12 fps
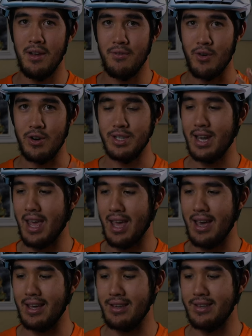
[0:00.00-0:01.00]

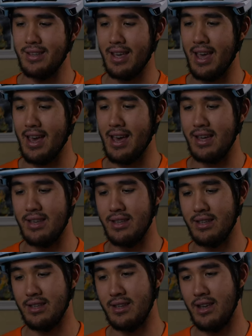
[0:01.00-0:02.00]
firsthand,
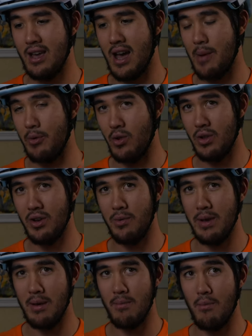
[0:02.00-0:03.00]
and I'm a little
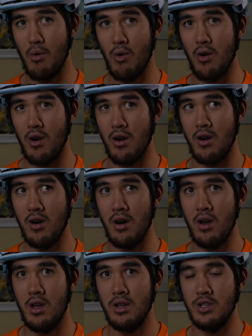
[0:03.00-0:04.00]
bit more
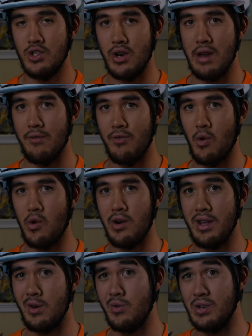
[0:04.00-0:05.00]

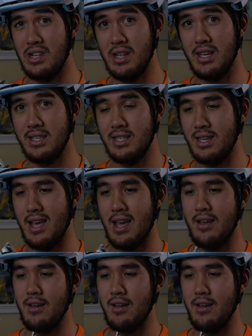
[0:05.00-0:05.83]
straightforward and realist